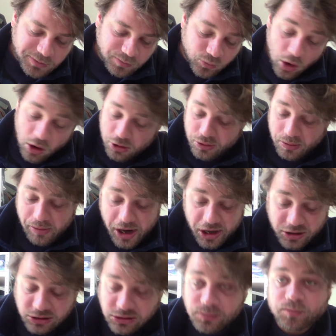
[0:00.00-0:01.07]
or you're
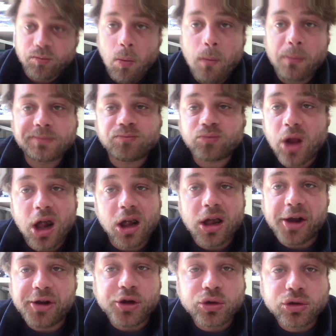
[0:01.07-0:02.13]
making like
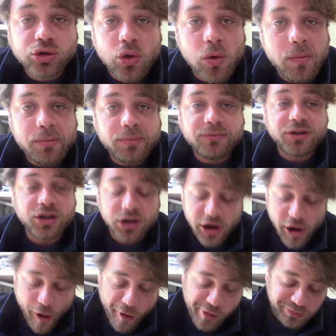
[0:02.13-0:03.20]
a YouTube
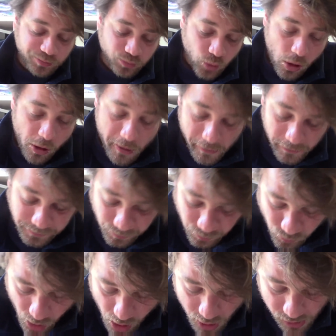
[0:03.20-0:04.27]
video or
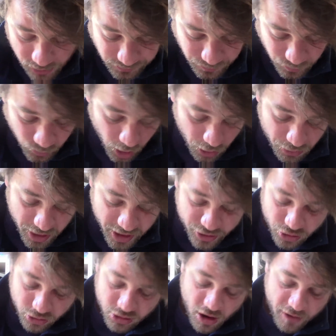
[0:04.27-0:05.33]
a
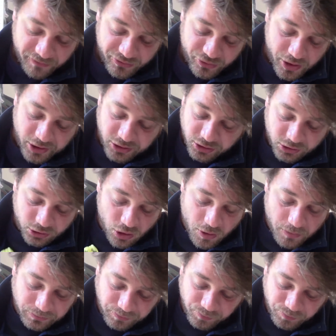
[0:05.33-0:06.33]
radio conference or